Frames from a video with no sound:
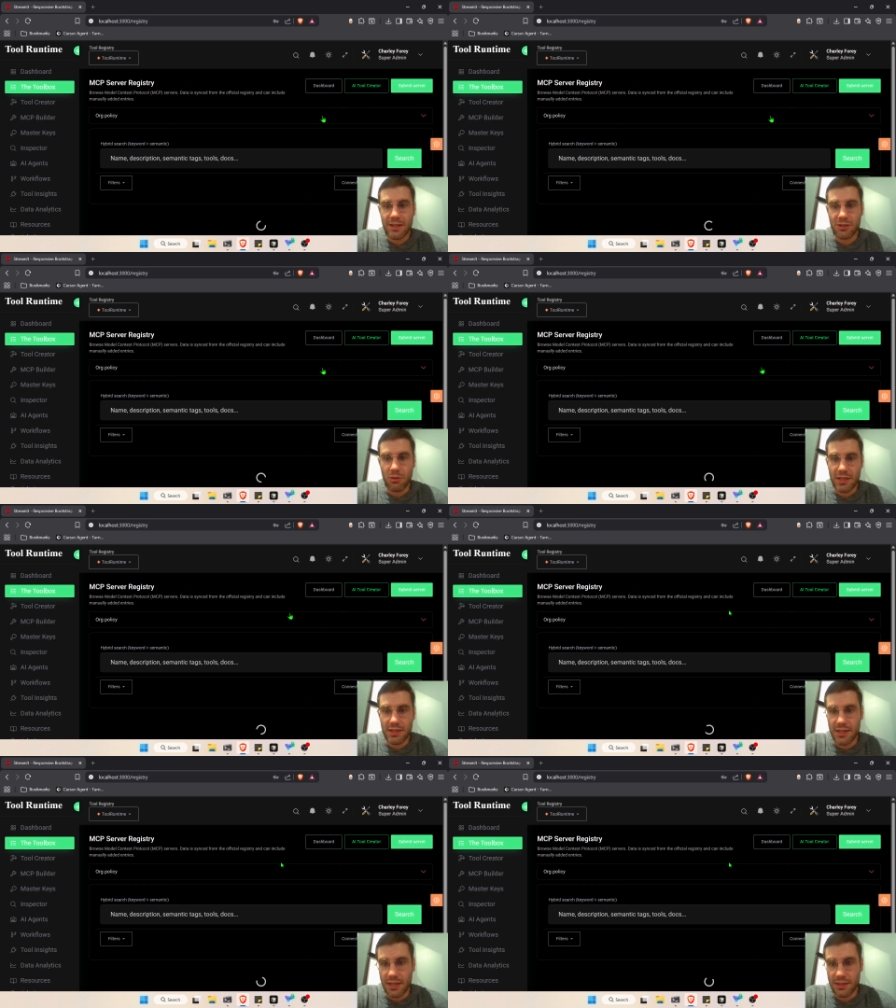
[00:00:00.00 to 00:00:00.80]
So what
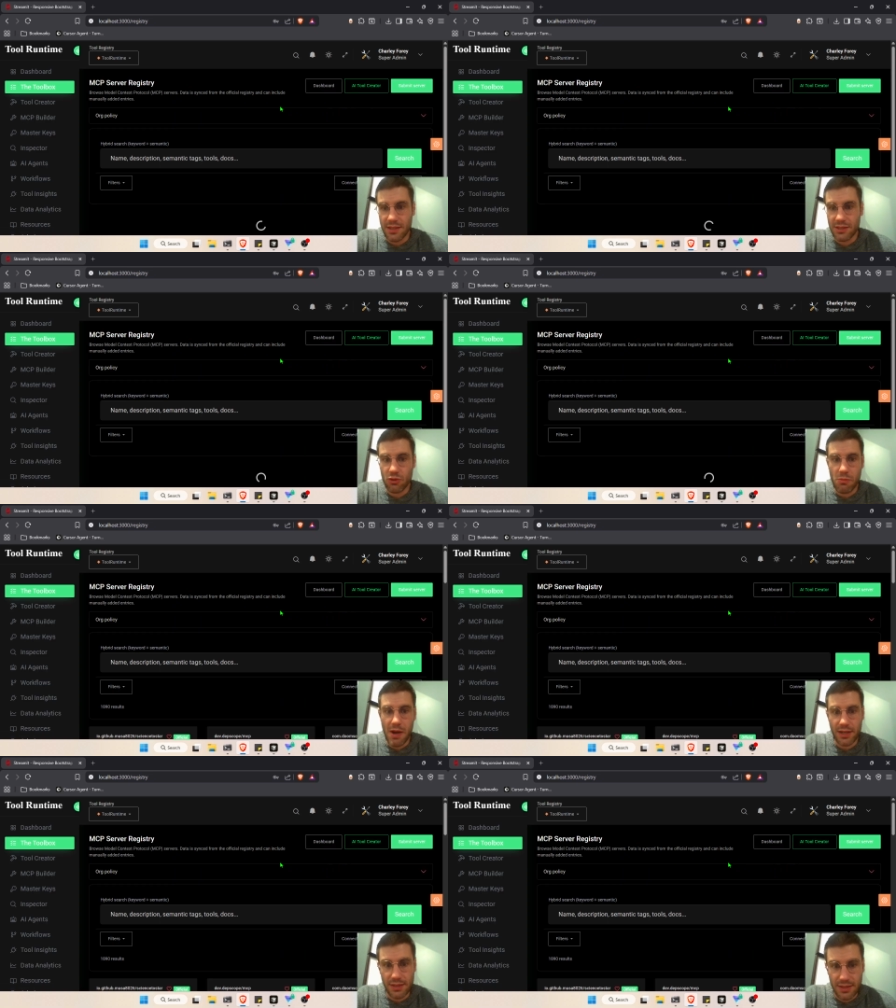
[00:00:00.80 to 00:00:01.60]
this does, this
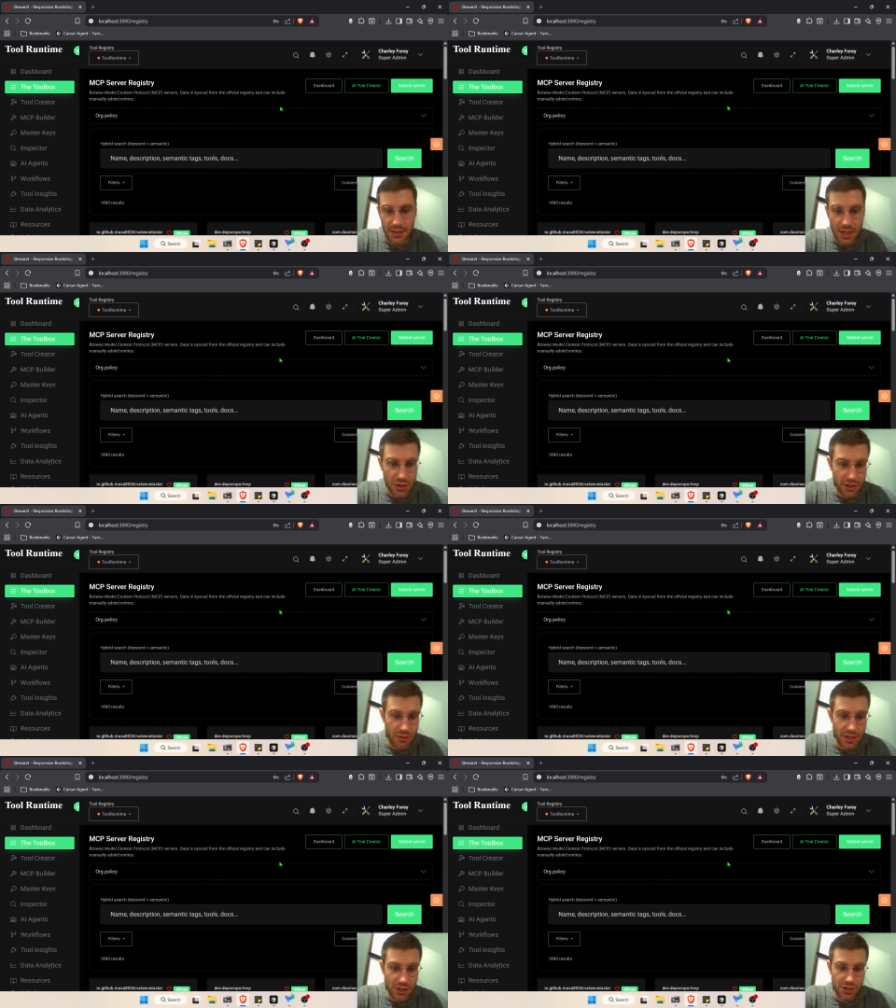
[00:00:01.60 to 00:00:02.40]
toolbox is essentially a
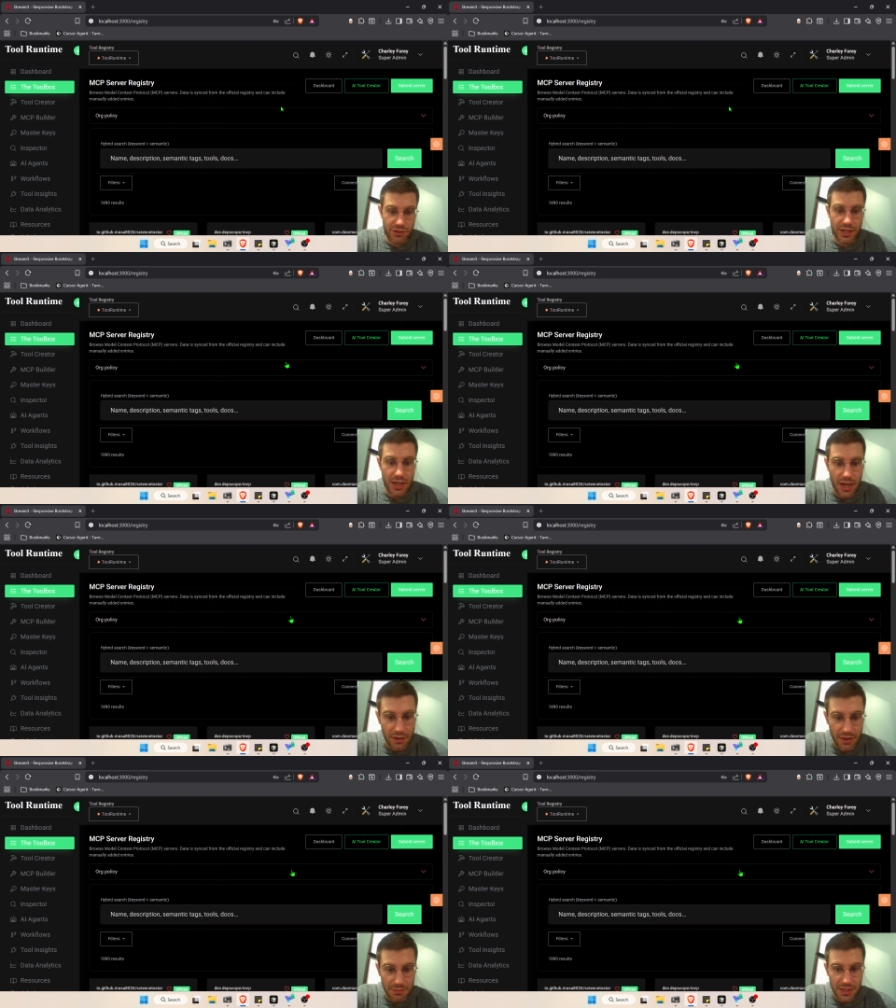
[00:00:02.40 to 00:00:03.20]
registry
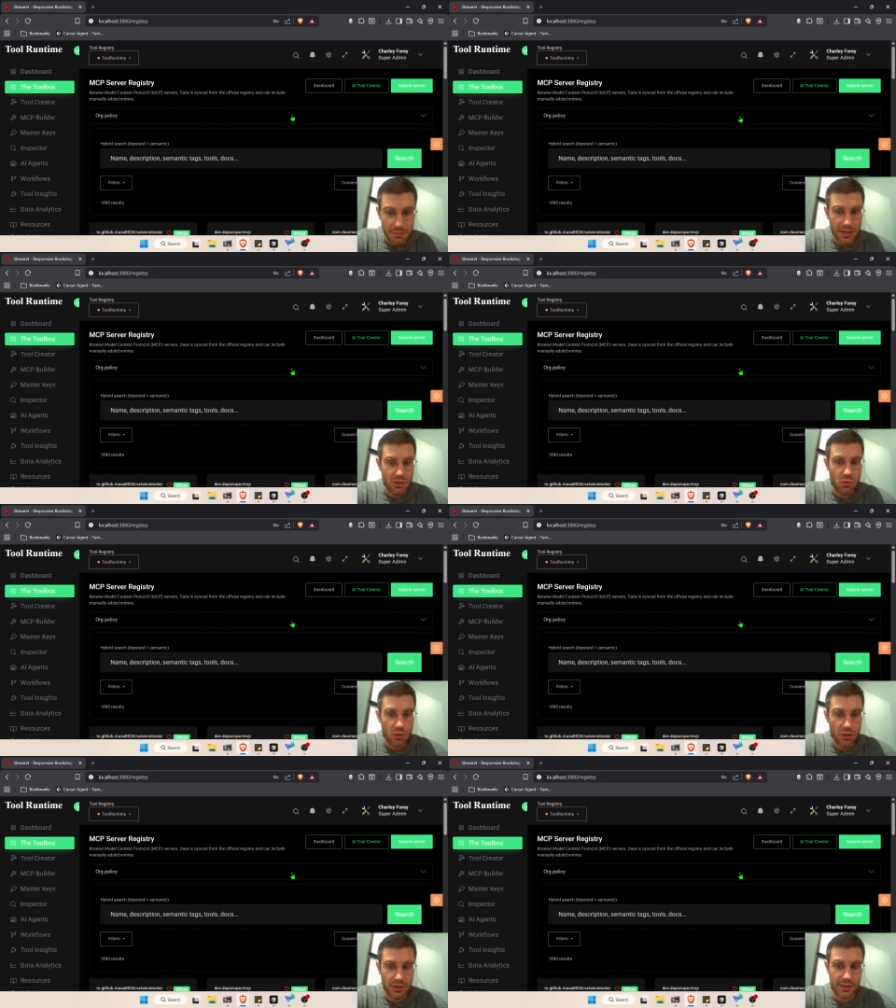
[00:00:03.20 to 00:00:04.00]
of MCP
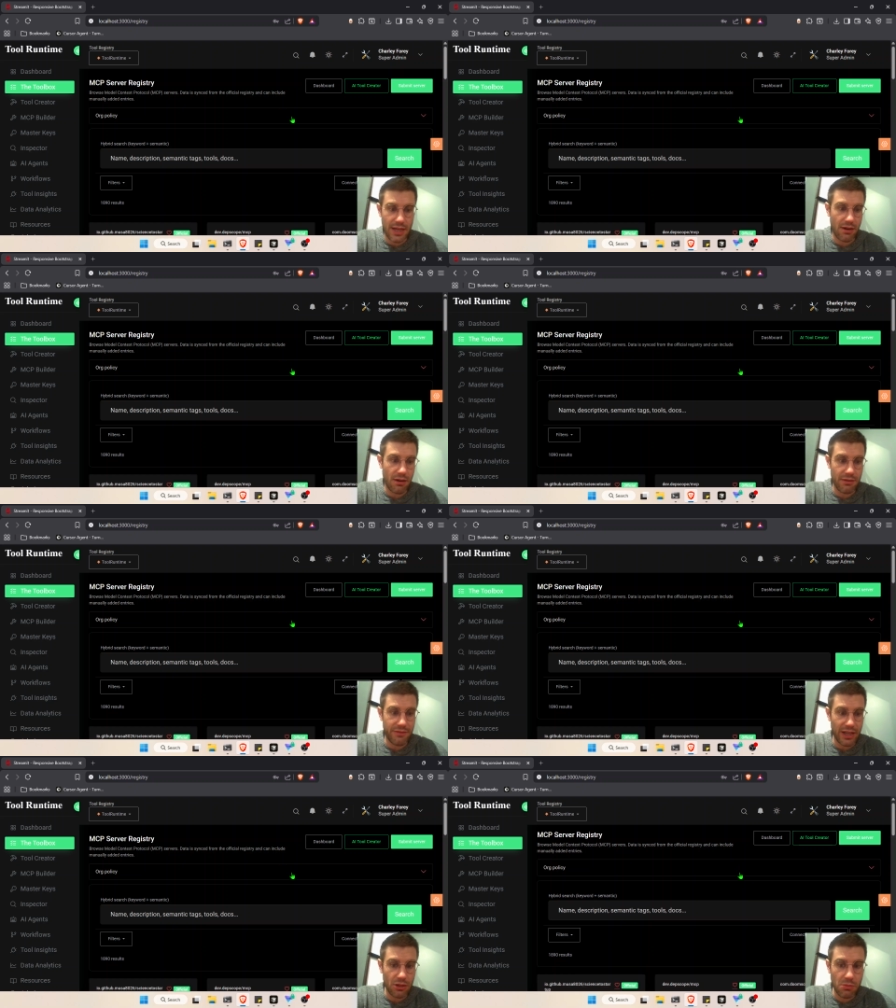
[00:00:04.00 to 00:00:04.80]
tools that are
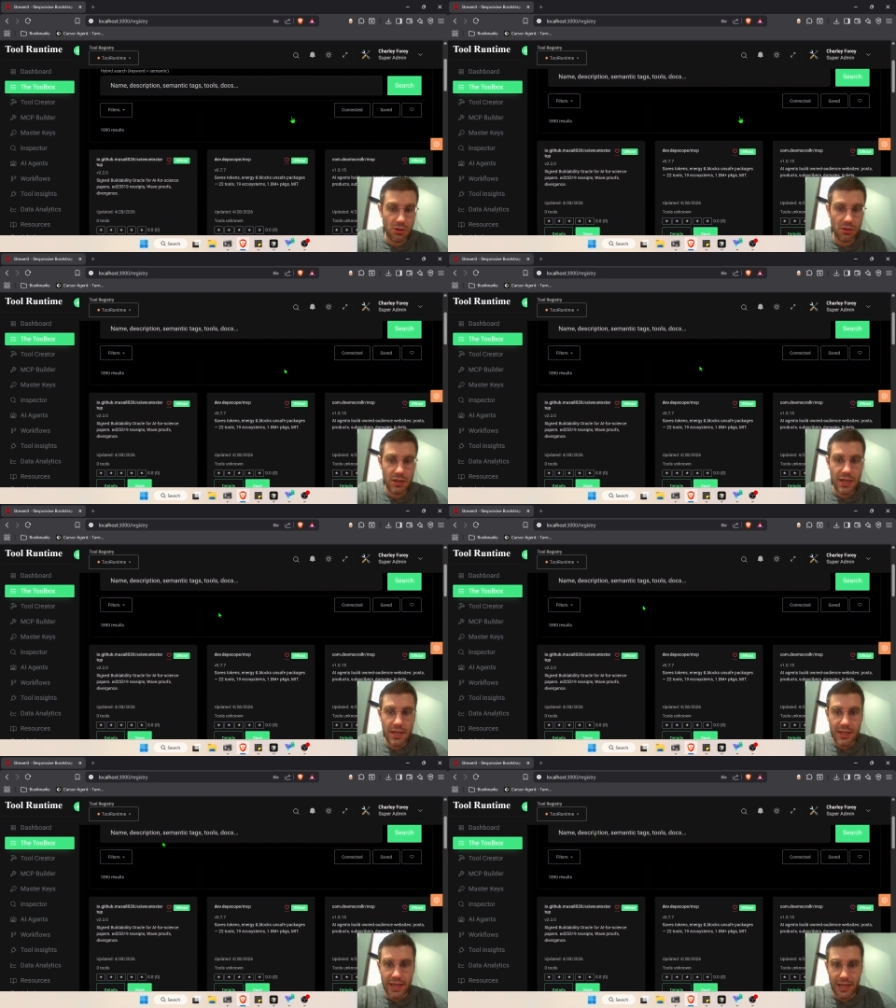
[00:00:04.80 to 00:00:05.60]
available.
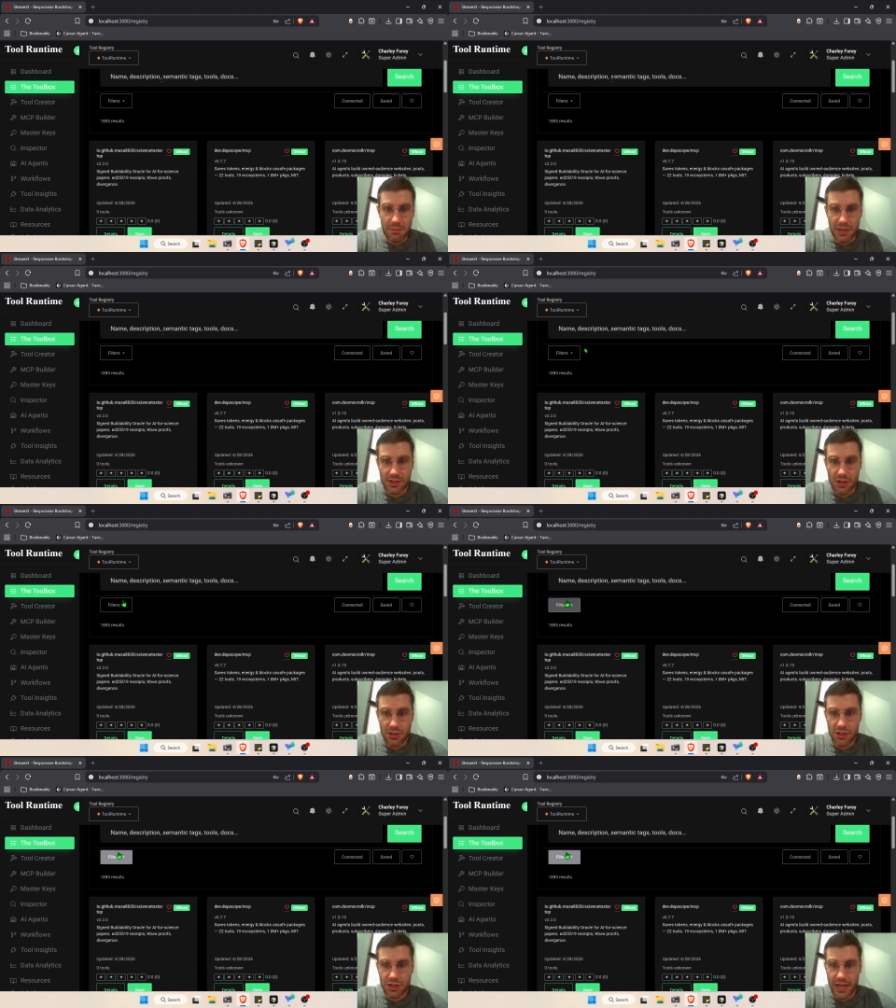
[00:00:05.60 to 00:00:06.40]
They can be
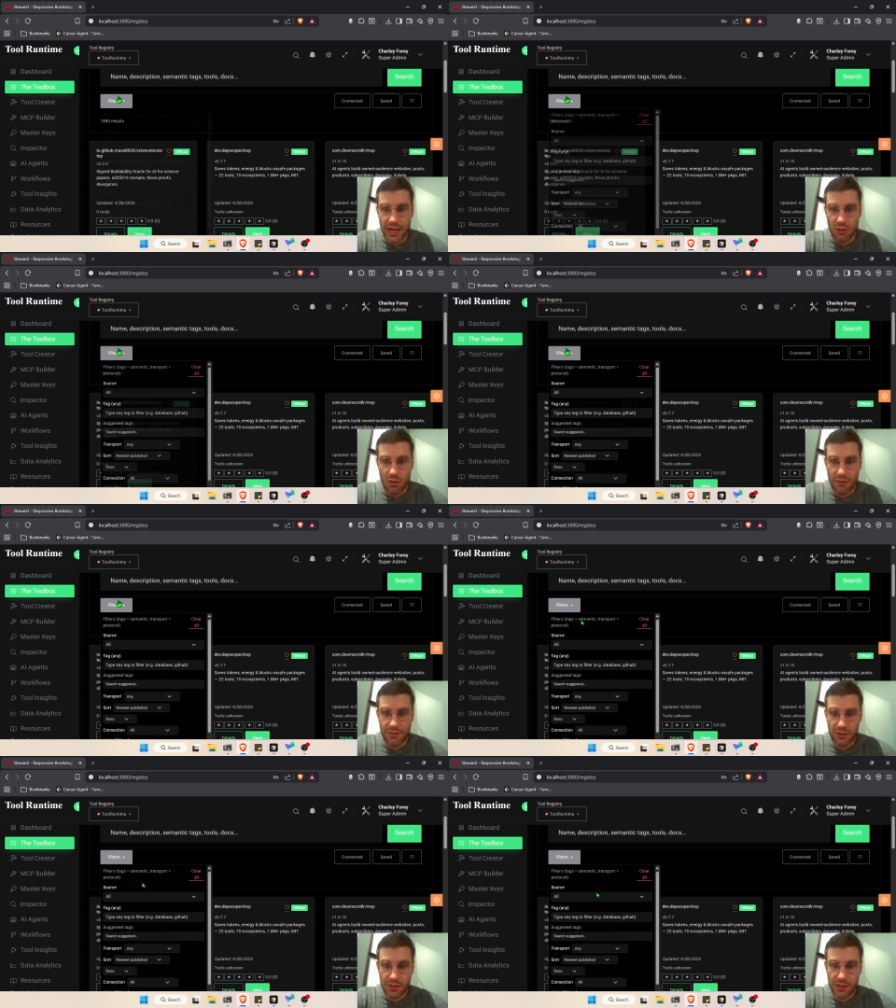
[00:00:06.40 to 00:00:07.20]
searched and or
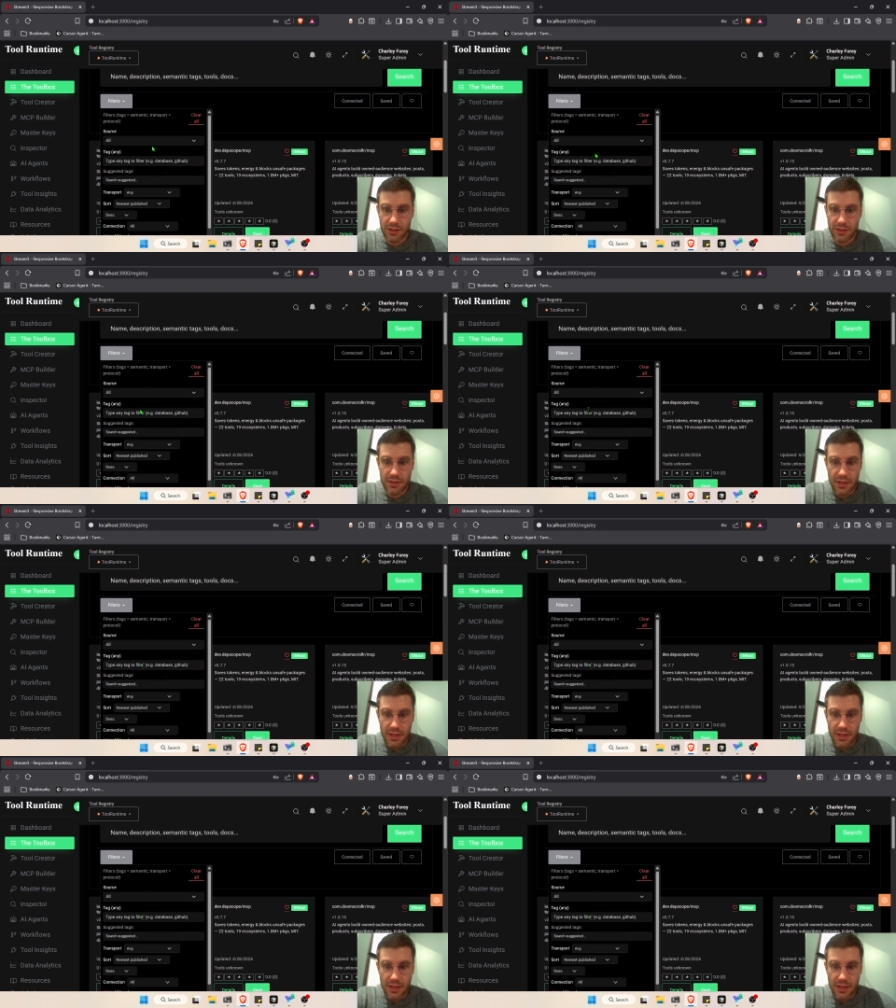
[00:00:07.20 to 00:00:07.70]
filtered.